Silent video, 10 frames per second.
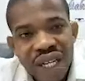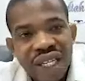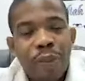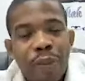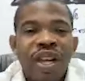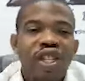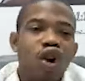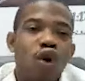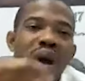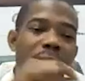The picture
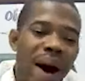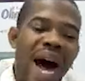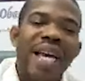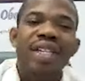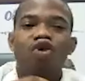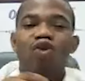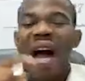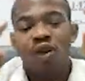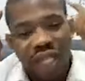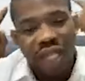whereby you are
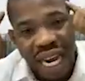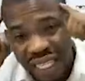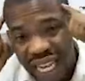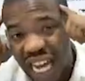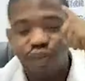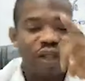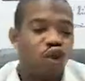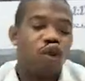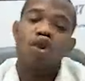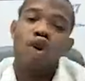using attachment
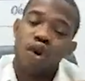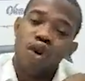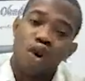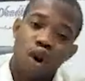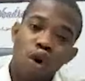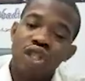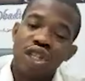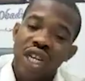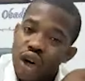or your clothes,